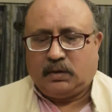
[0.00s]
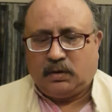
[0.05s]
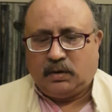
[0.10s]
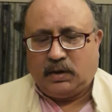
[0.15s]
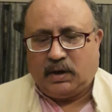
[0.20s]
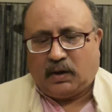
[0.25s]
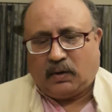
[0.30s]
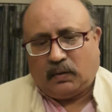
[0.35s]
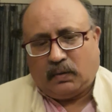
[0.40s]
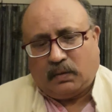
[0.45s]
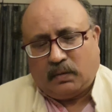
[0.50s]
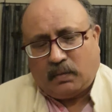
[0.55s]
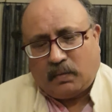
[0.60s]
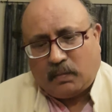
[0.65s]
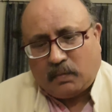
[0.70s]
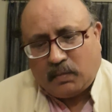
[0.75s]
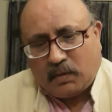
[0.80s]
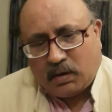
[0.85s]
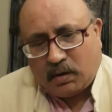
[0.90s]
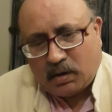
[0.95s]
Now,
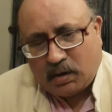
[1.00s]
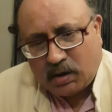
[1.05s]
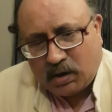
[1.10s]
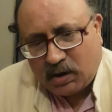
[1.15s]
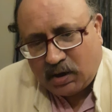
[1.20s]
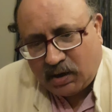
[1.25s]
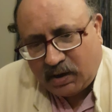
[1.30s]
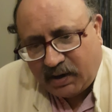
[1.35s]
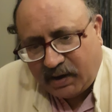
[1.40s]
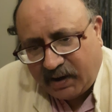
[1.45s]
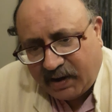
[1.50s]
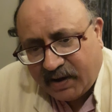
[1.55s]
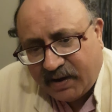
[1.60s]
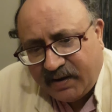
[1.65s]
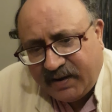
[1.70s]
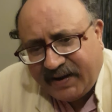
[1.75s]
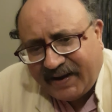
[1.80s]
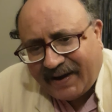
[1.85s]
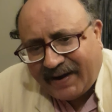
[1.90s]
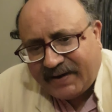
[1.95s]

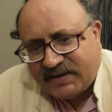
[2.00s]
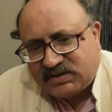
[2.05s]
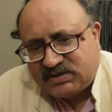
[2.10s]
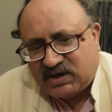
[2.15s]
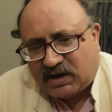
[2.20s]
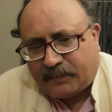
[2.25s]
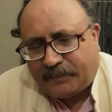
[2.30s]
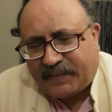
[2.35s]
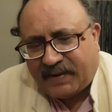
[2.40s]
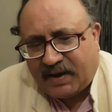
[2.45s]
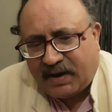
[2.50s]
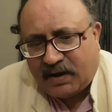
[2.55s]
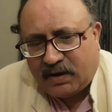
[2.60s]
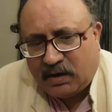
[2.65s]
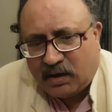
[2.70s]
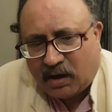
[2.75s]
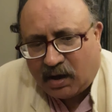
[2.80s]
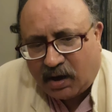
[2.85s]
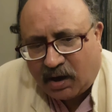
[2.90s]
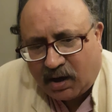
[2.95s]
India and
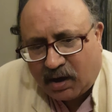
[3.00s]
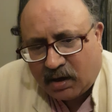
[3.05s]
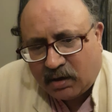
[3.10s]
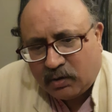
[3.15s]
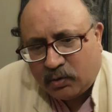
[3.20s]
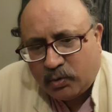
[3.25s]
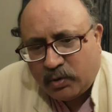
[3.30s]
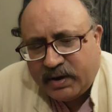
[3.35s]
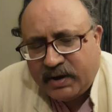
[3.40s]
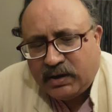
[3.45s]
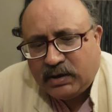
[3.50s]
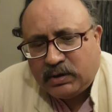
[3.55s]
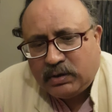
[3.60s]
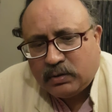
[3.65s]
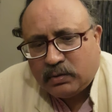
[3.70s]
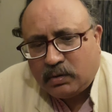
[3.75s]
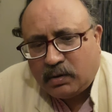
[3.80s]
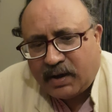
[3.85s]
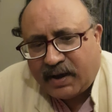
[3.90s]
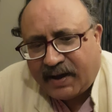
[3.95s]
Japan are going
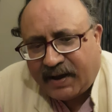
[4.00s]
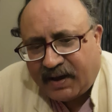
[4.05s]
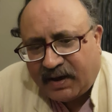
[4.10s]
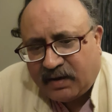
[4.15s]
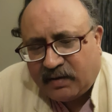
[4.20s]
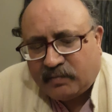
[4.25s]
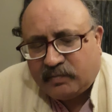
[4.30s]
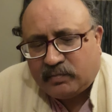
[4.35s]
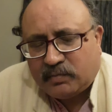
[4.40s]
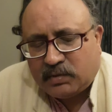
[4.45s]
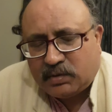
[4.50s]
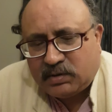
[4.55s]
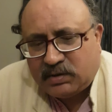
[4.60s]
to have